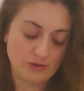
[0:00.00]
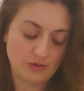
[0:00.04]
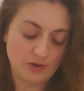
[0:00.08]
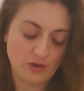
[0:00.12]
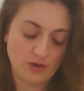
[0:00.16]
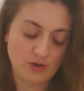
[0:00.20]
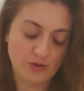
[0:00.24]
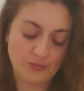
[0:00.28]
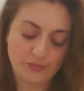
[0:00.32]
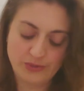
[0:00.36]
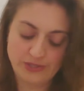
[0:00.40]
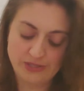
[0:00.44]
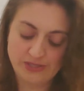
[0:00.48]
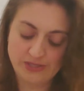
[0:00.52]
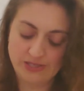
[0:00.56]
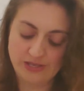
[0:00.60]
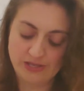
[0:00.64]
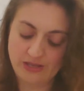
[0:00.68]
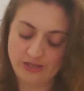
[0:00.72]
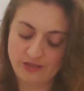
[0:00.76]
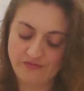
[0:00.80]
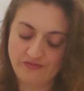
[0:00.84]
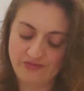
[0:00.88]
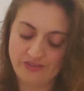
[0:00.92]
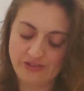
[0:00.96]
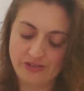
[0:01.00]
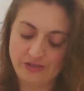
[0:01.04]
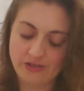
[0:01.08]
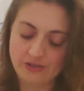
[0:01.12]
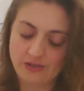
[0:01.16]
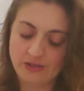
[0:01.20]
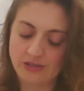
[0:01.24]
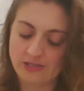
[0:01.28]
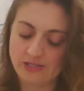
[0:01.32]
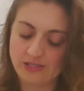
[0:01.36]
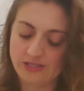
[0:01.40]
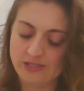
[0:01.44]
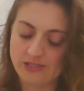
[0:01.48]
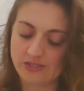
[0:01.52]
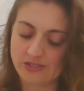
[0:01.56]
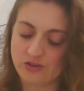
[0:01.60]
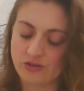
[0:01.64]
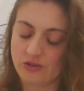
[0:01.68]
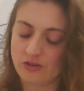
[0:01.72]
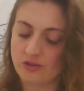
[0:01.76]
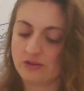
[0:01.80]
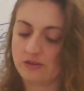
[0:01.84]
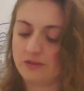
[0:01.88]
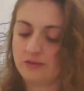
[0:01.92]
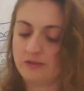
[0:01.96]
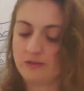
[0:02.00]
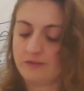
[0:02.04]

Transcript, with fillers: Open to infinite. It's this card.